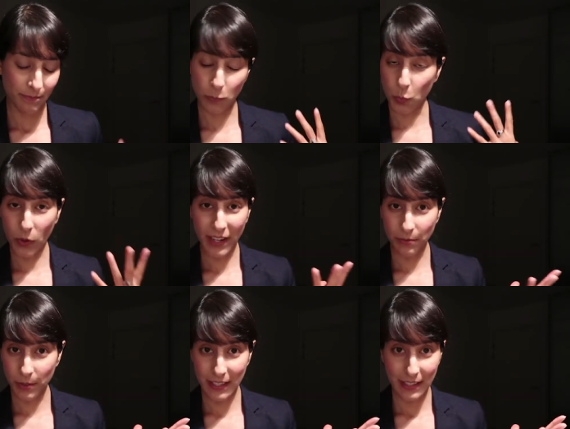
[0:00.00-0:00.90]

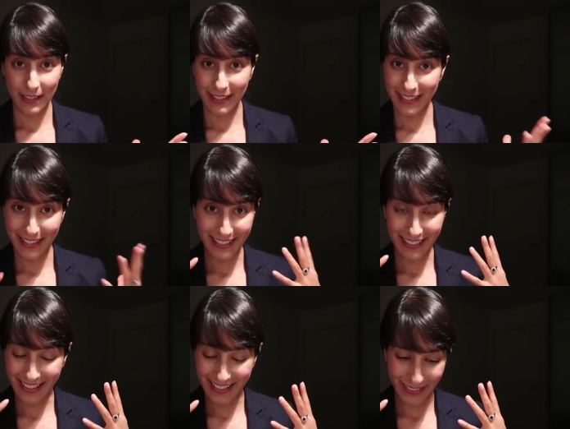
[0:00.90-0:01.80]
whatever it is,
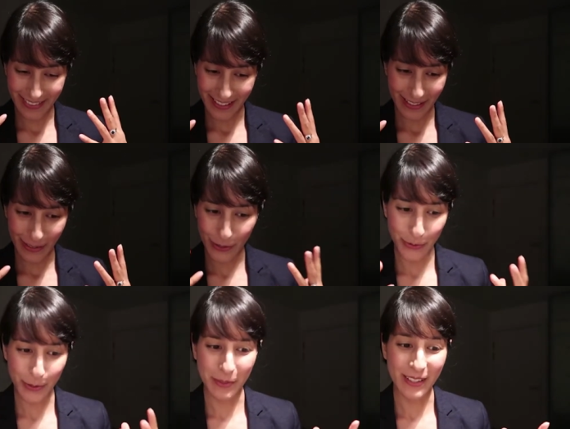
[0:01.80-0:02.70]
the
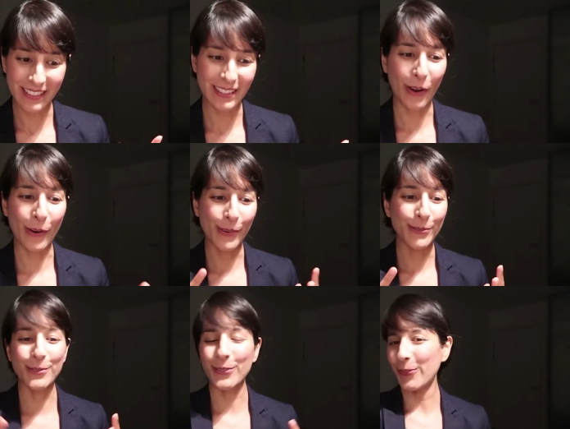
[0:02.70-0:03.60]
accoutrements
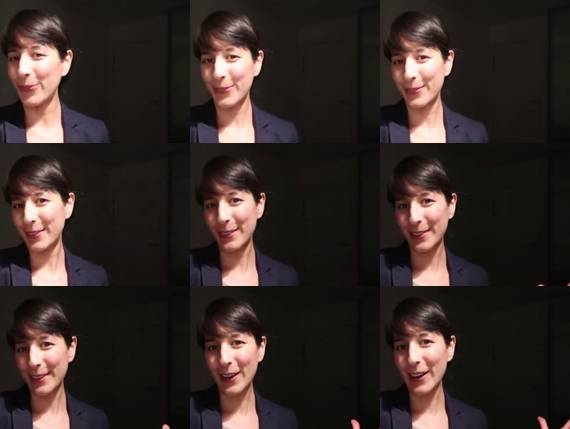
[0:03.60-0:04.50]
of
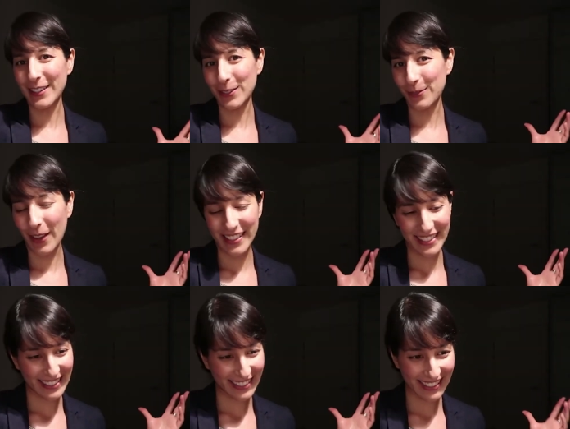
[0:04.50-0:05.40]
the height of
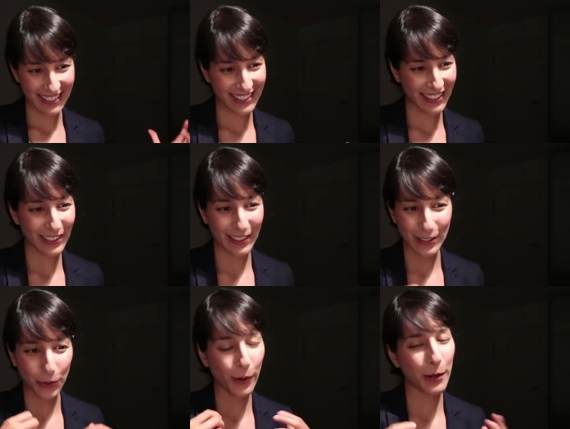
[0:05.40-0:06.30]
fanciness.
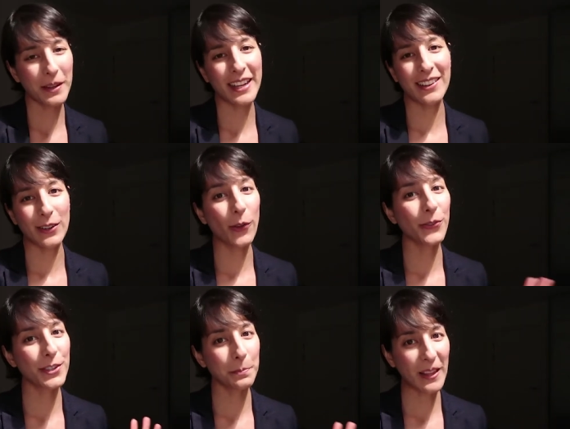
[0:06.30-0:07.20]
It's all got to be out
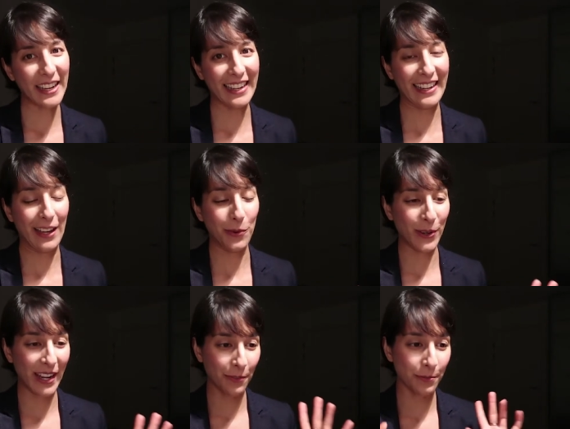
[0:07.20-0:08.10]
on display. I
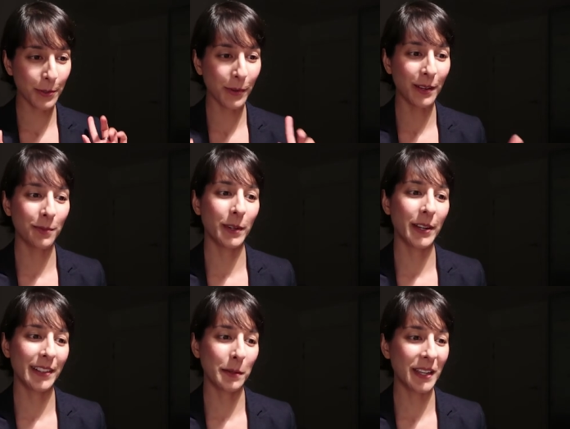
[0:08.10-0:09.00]
want everyone
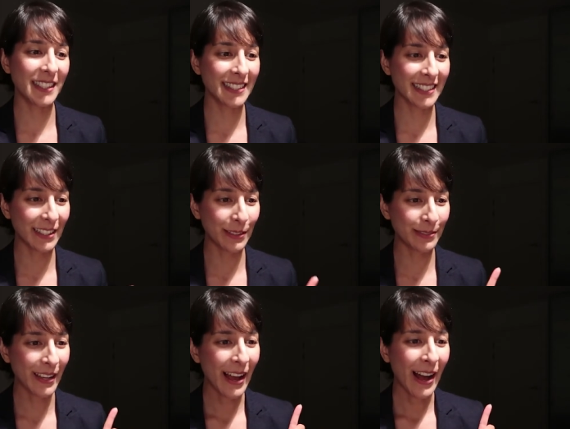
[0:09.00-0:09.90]
wearing the best stuff.